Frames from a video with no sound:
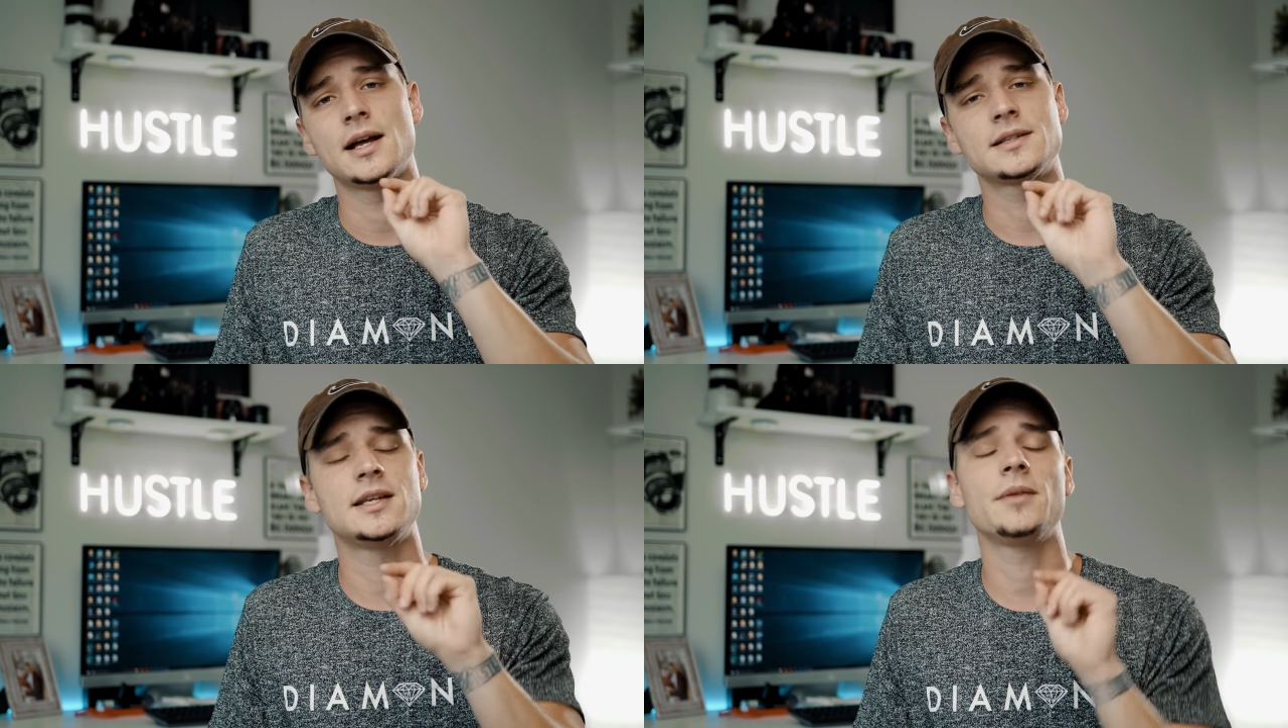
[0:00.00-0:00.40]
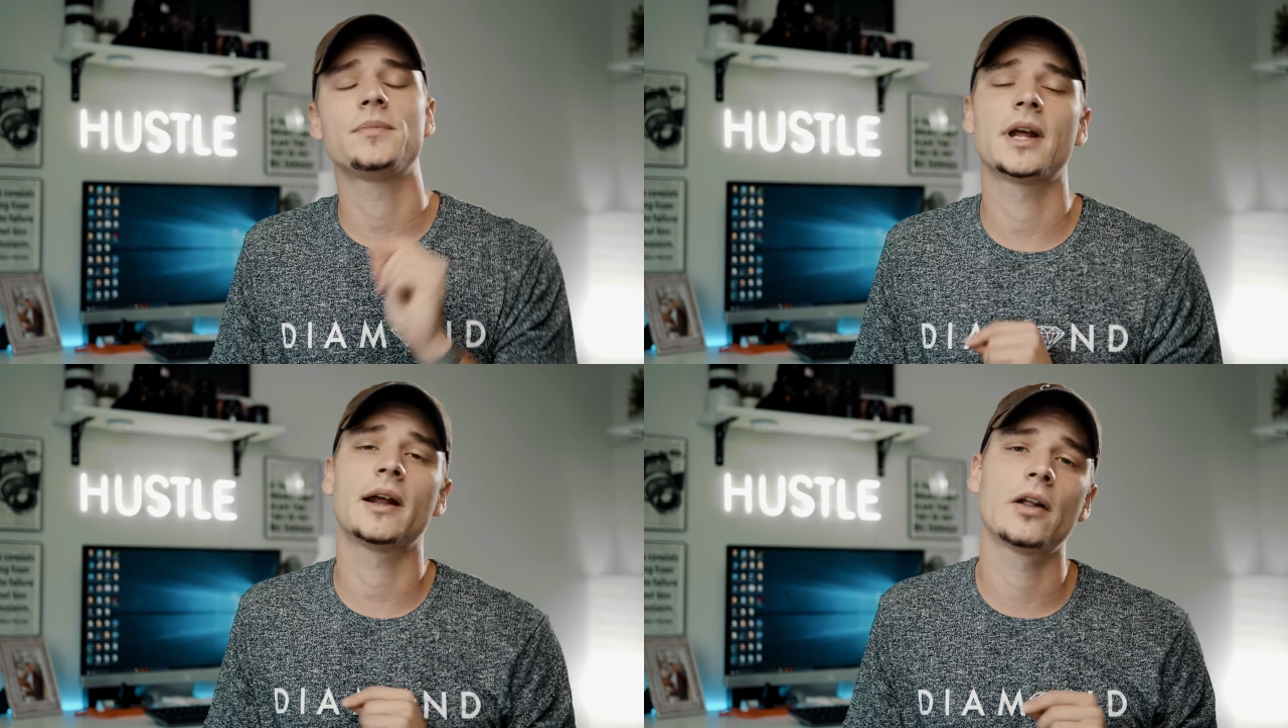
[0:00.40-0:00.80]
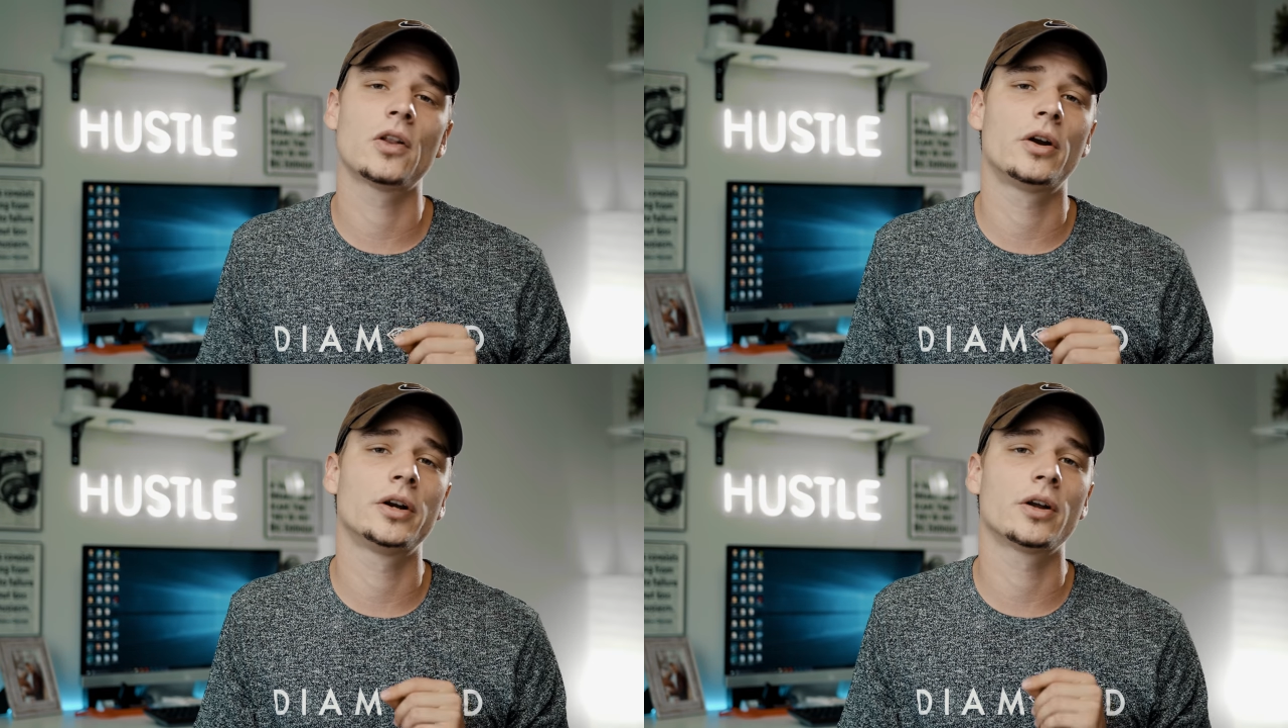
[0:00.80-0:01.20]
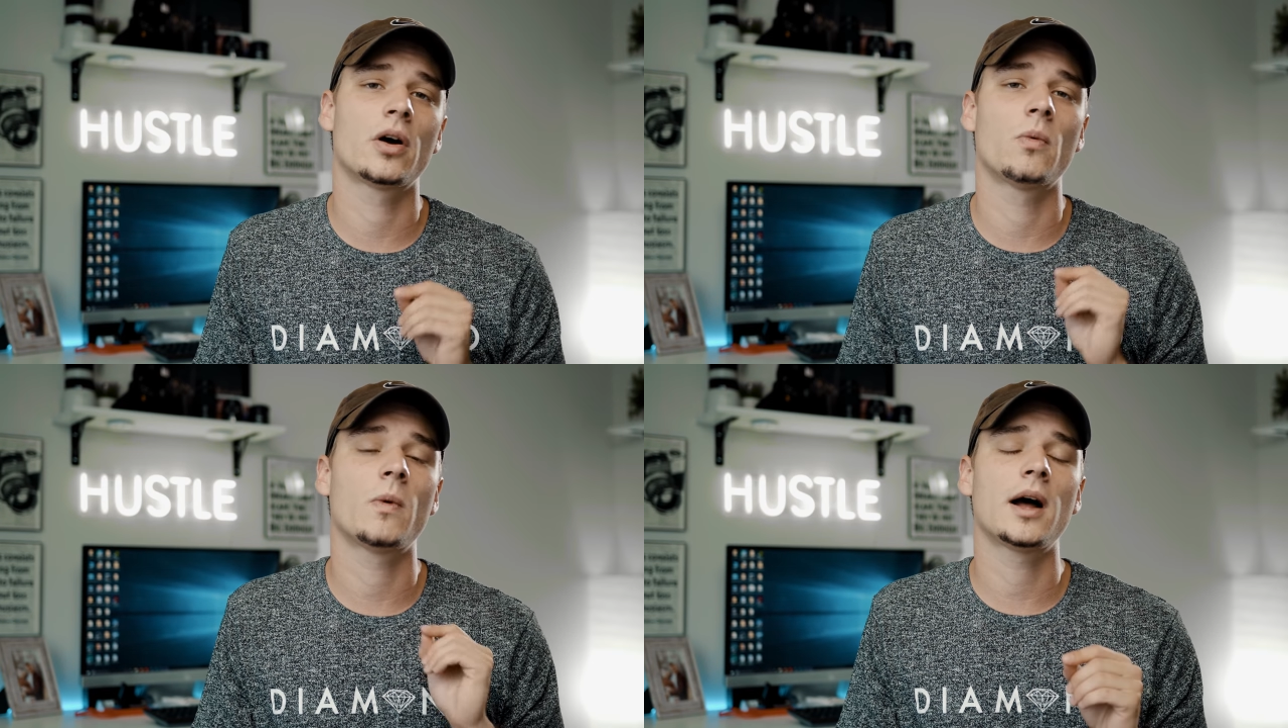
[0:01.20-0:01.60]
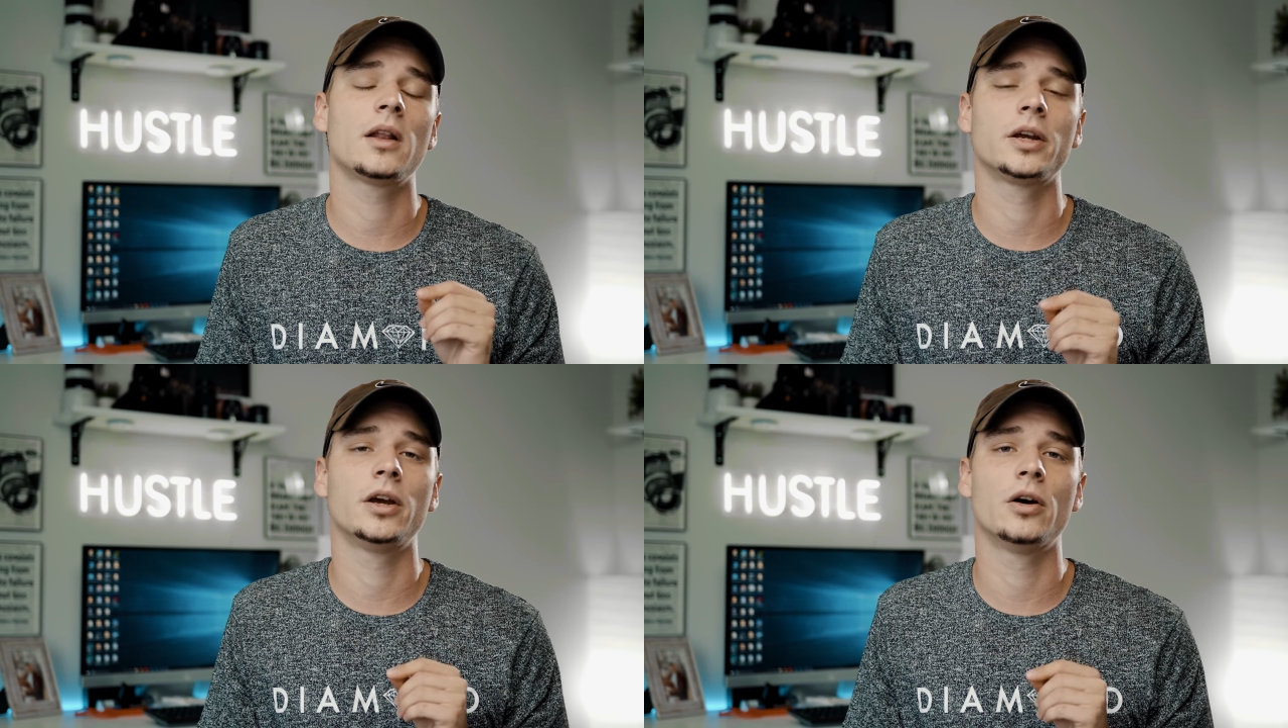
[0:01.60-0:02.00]
a tip that I learned a
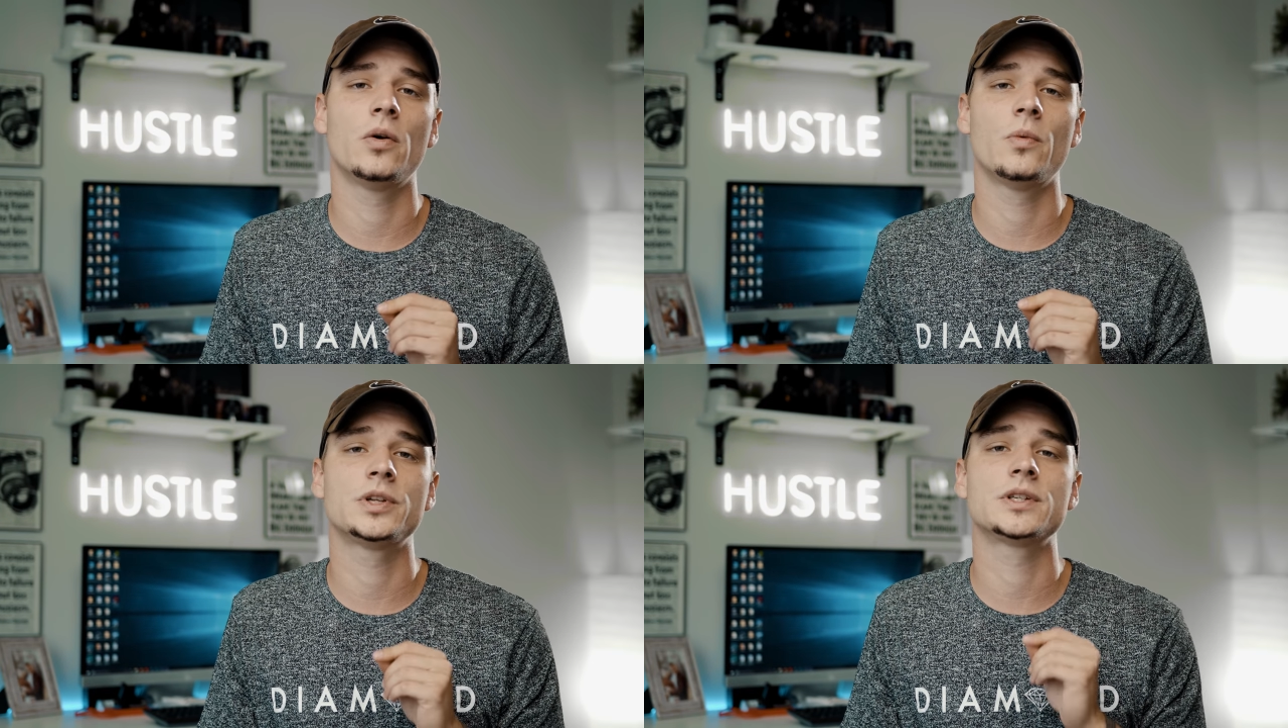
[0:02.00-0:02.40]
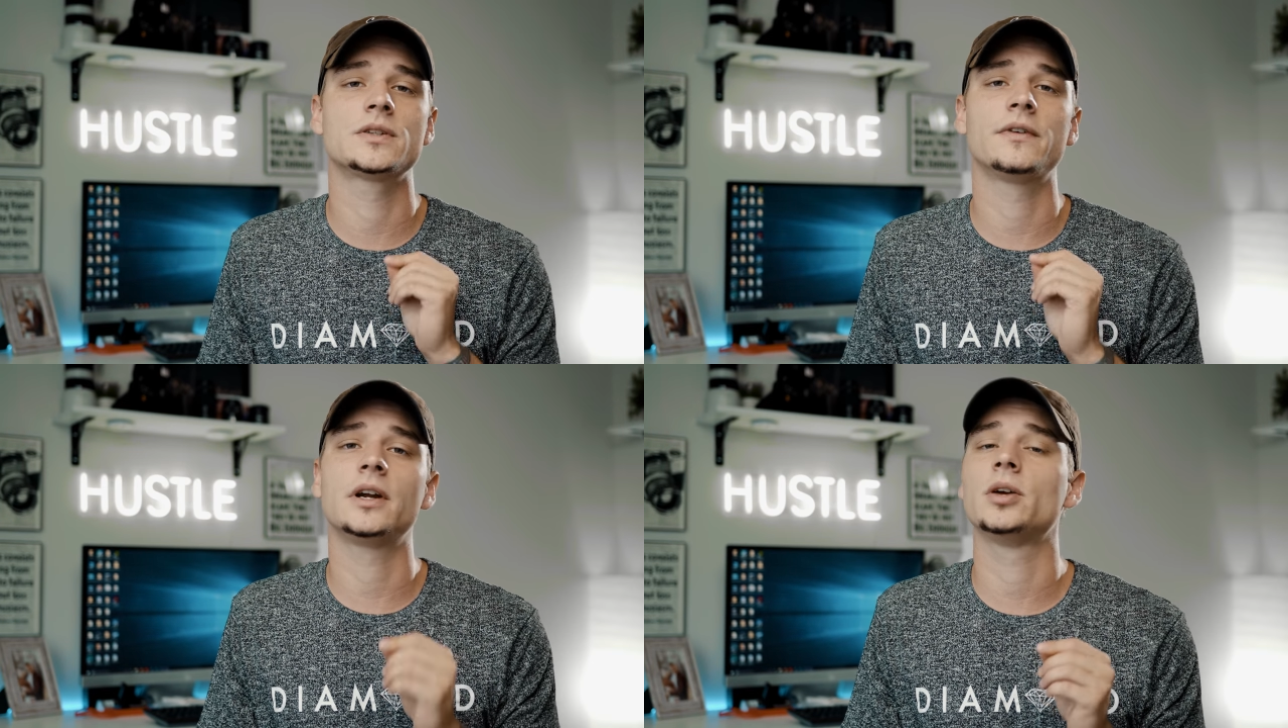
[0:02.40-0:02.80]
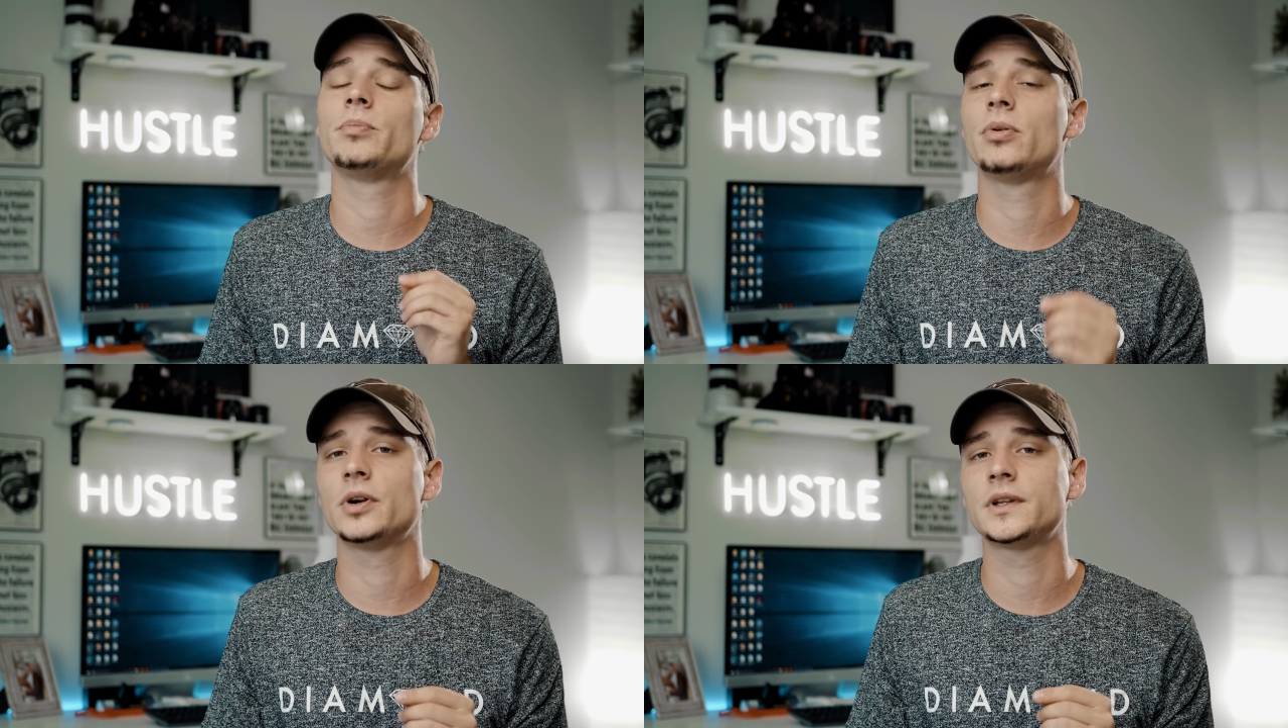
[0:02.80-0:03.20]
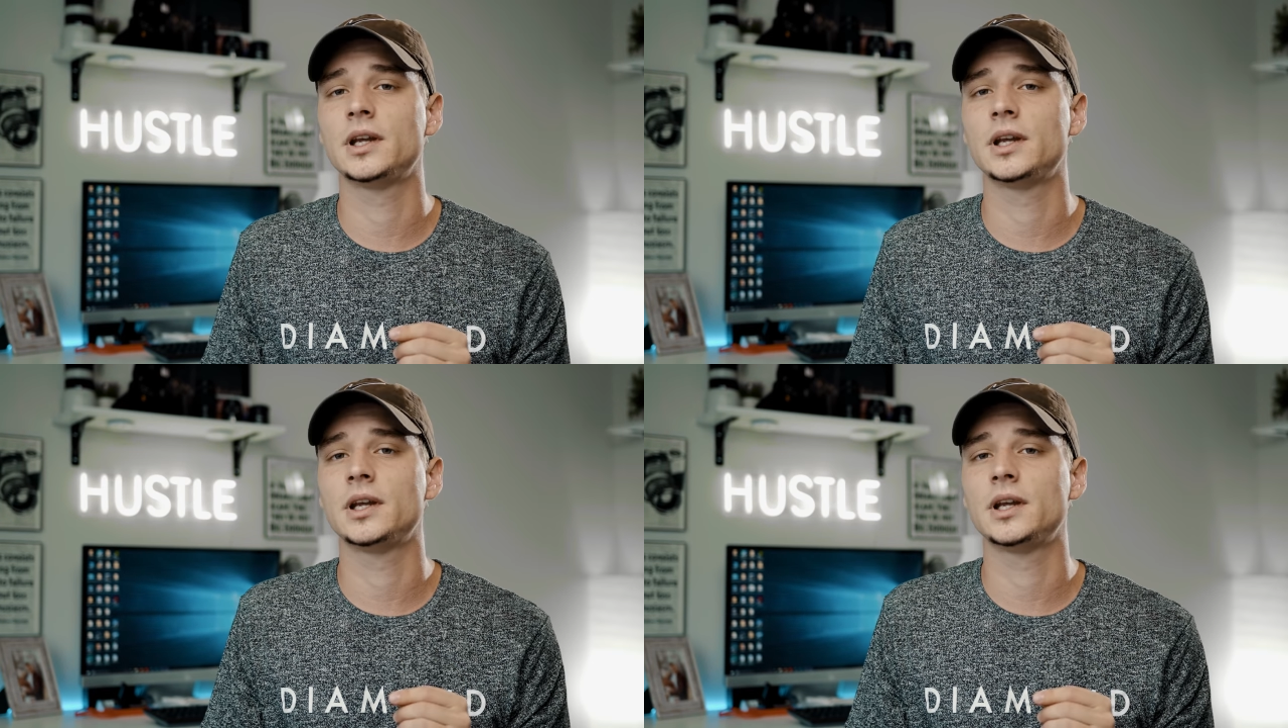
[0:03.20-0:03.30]
while ago, which is a very important